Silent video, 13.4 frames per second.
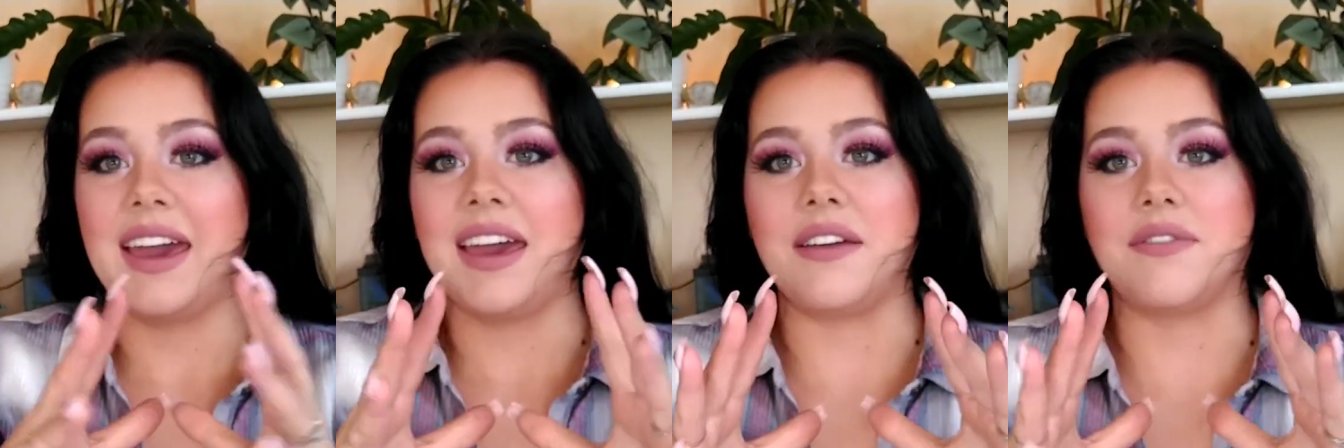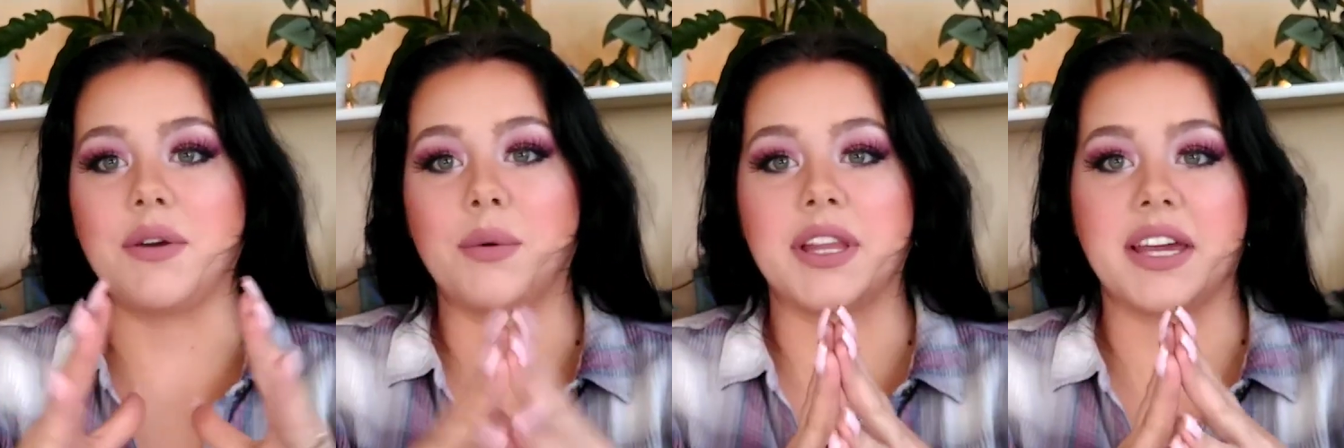If
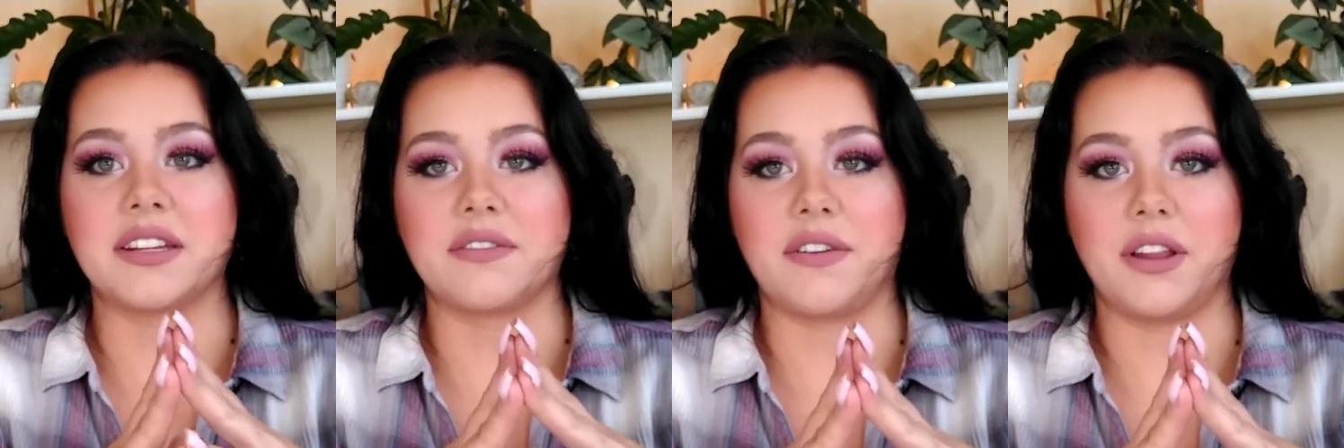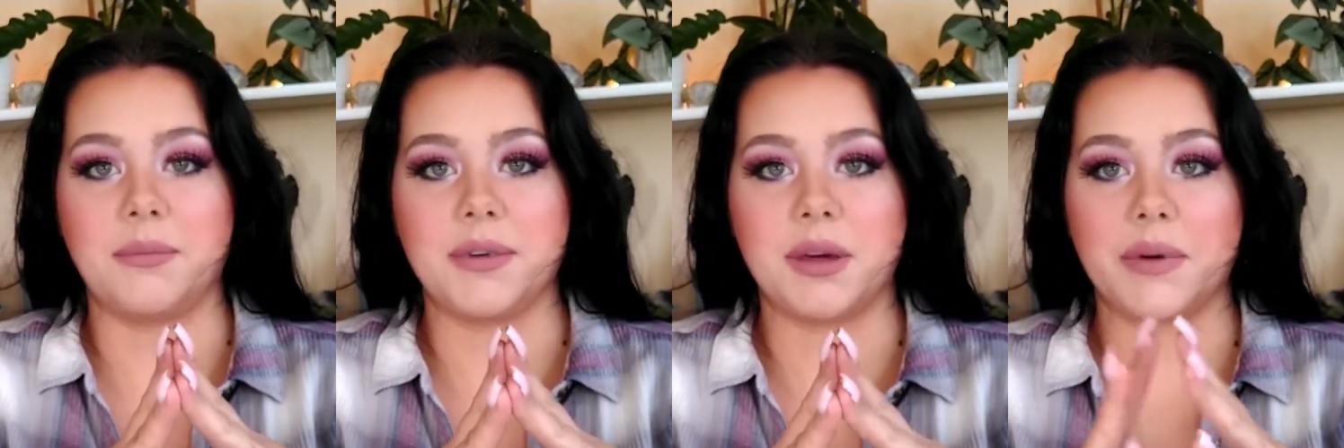you would like to
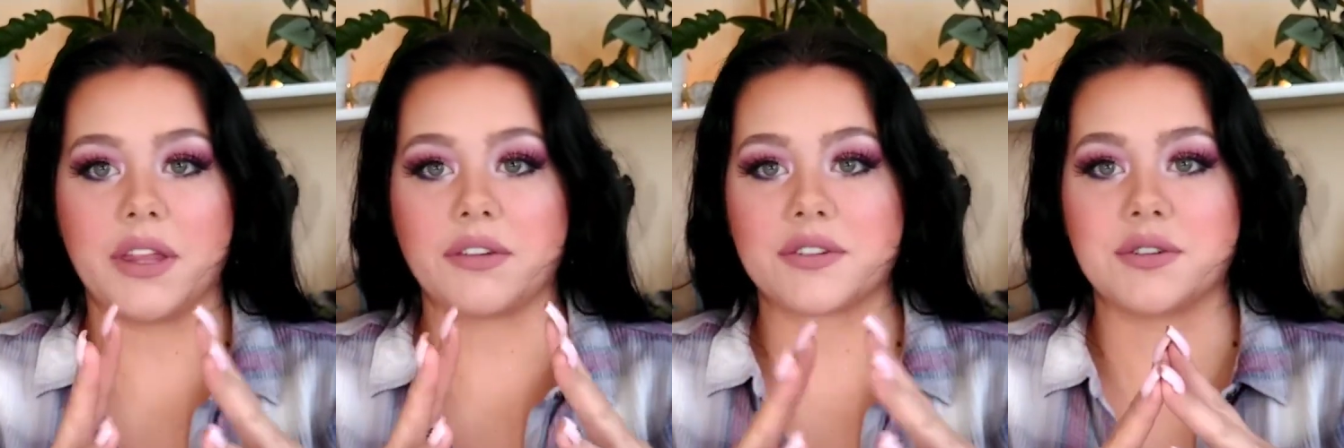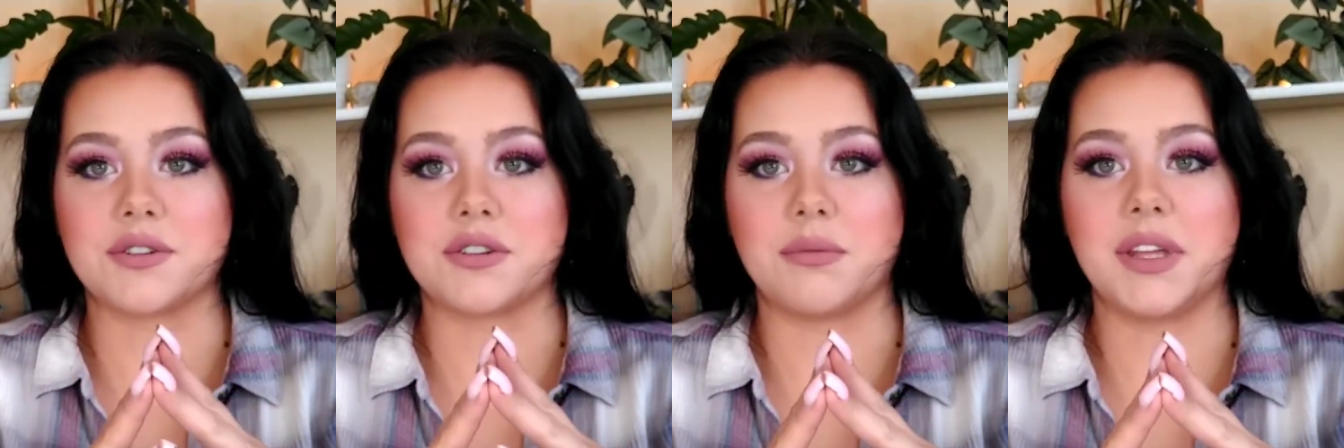follow me on my other
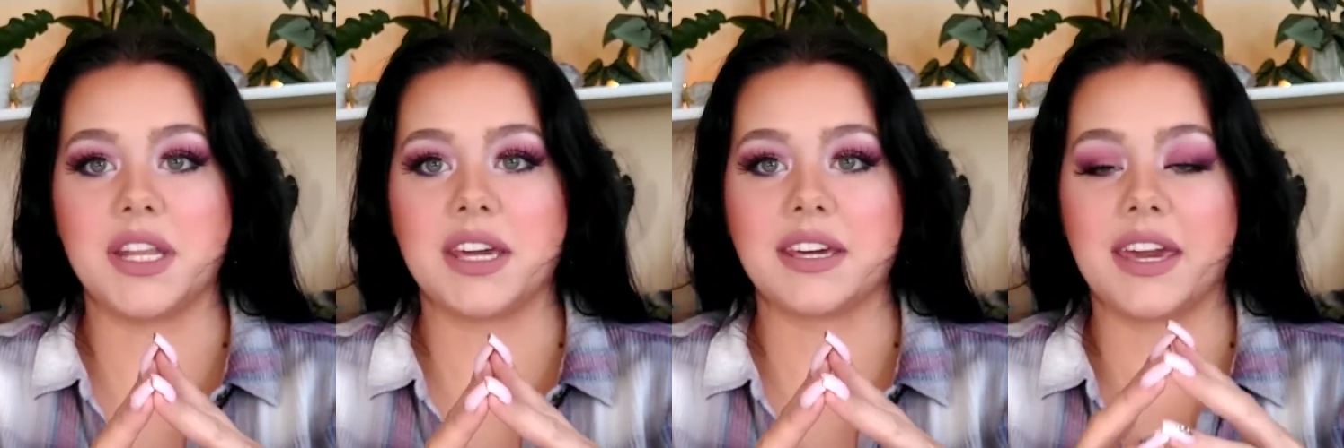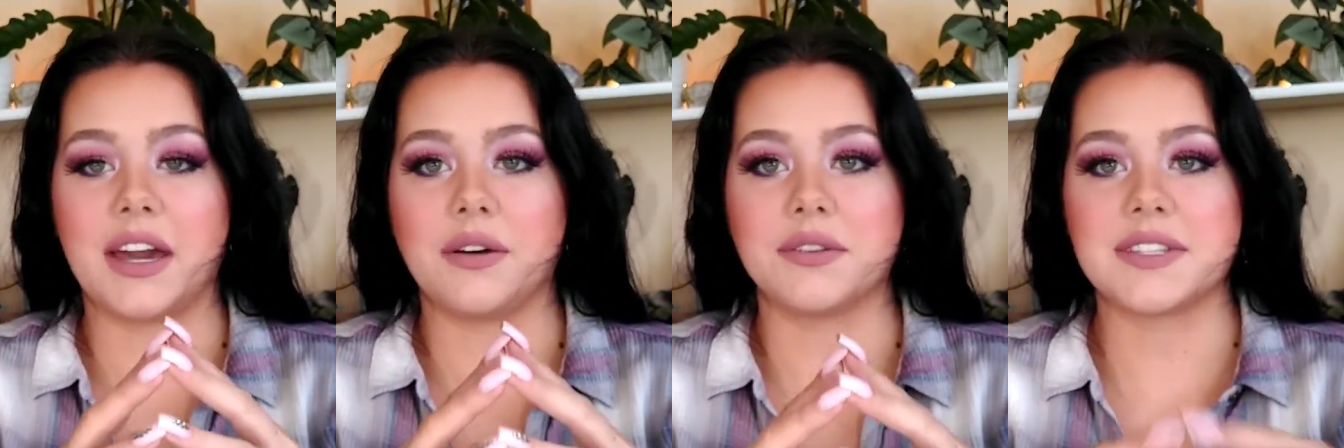social media
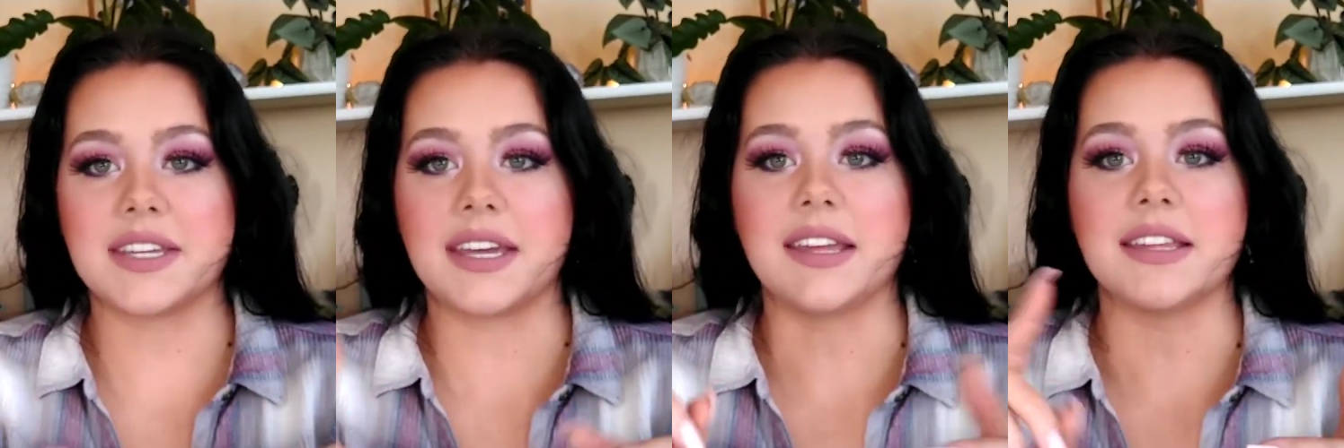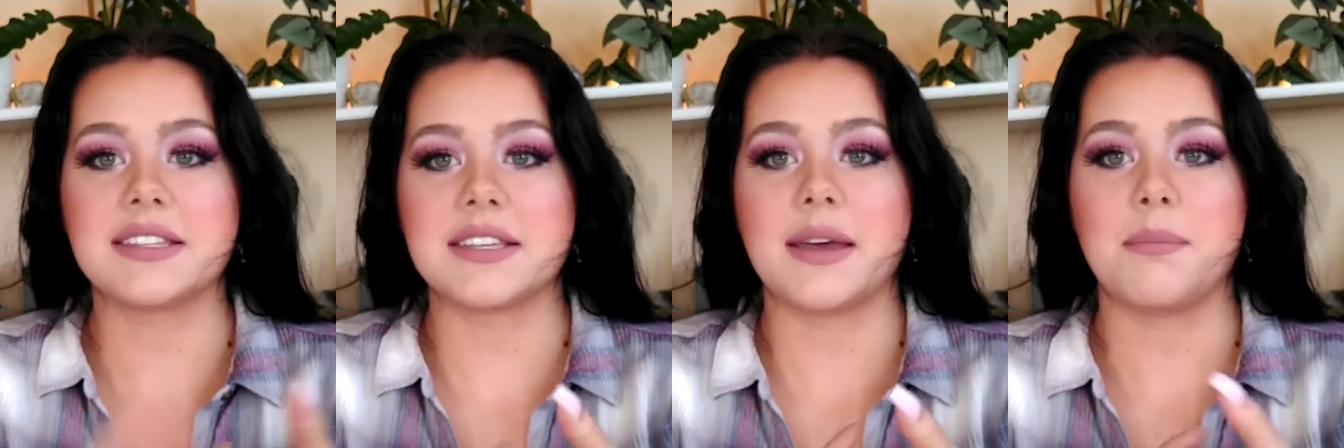accounts,
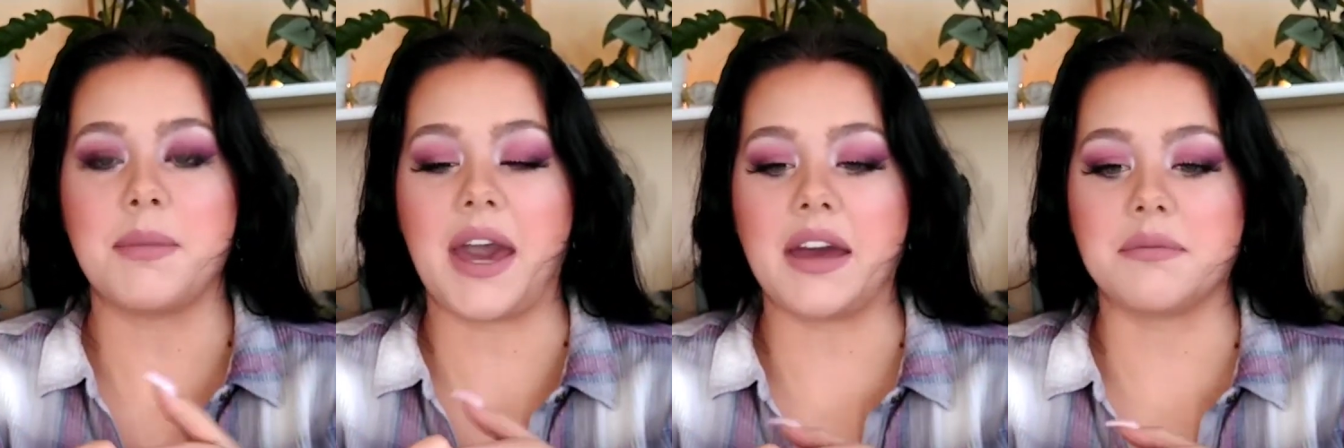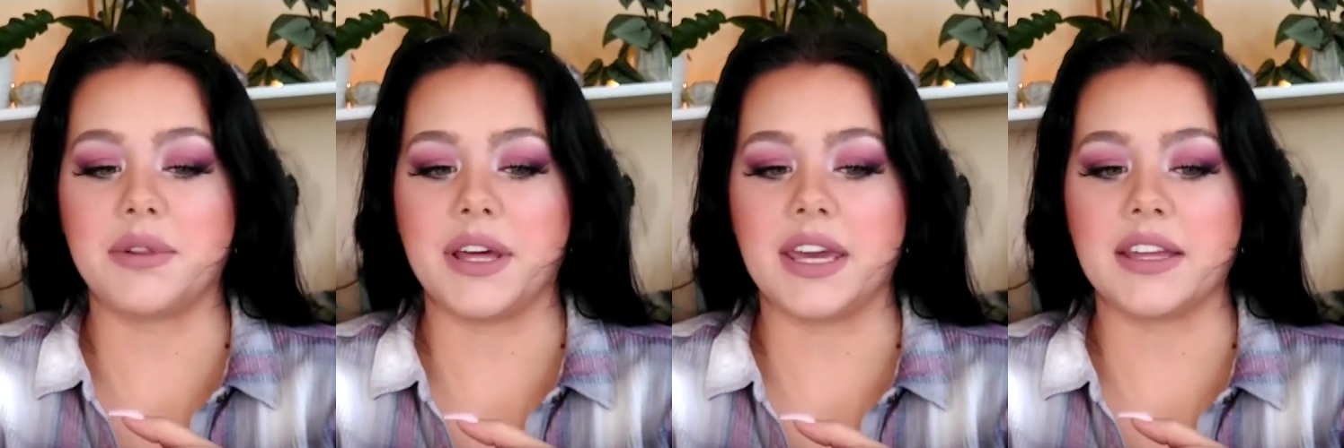it's
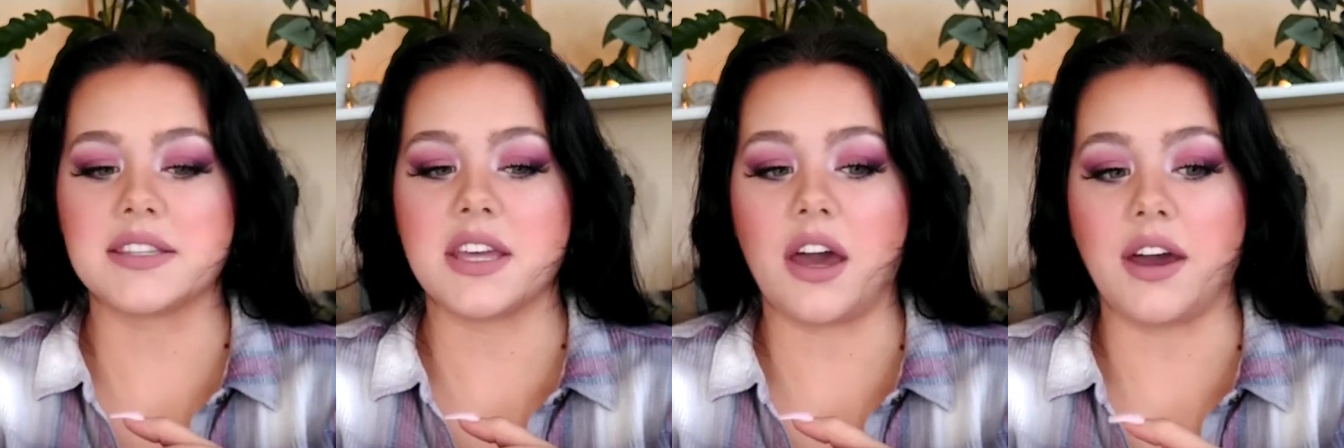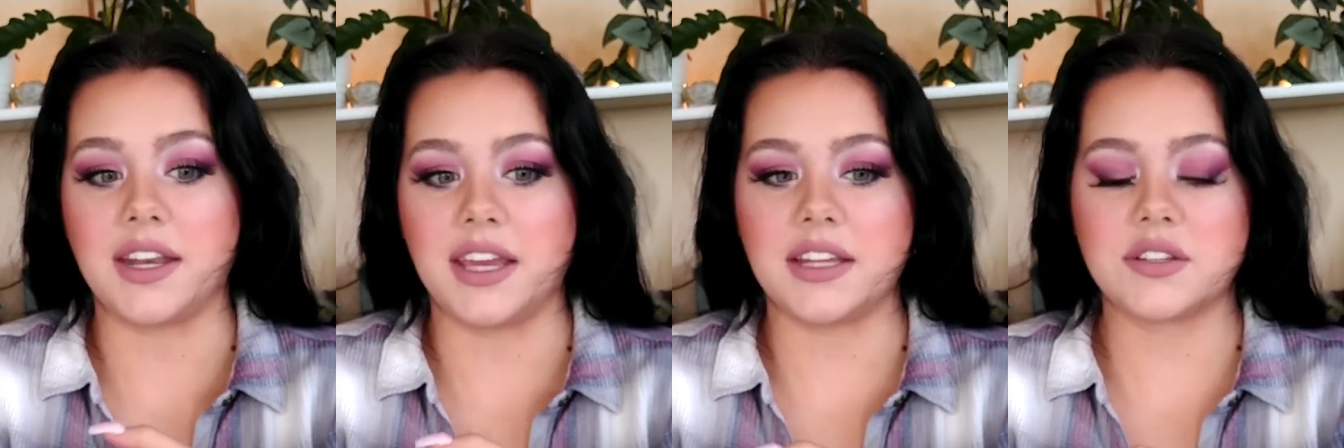Mad Plants
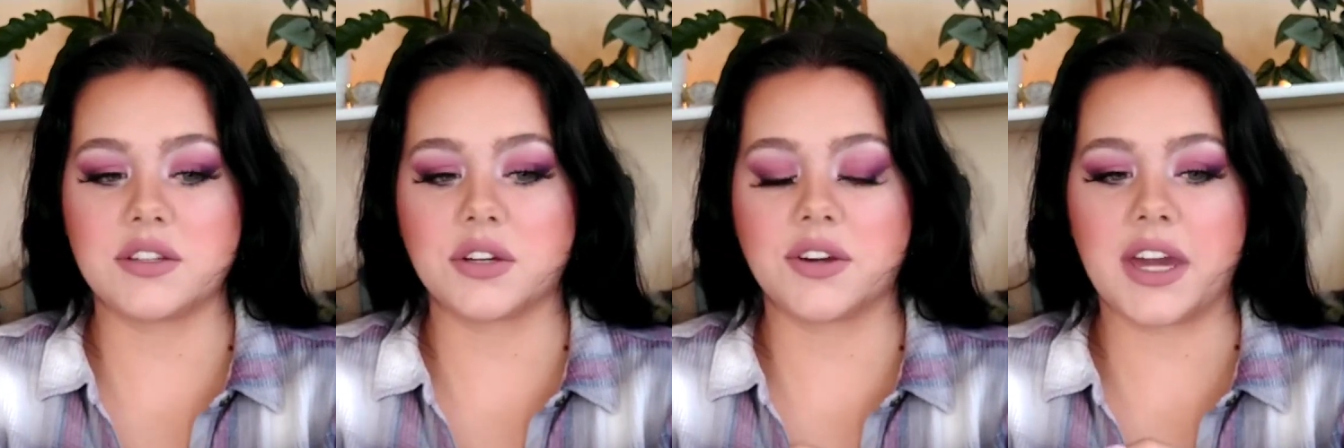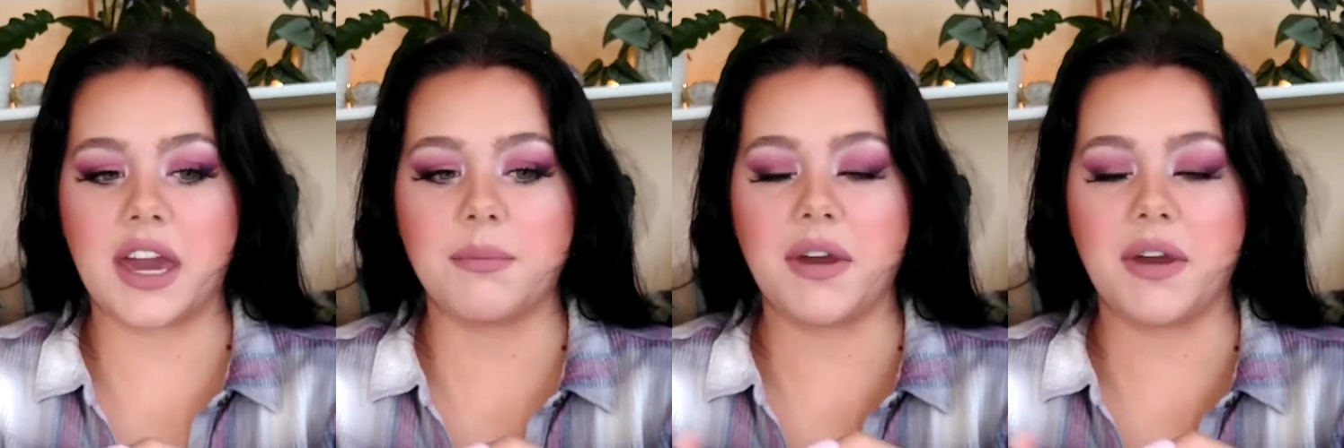on Instagram,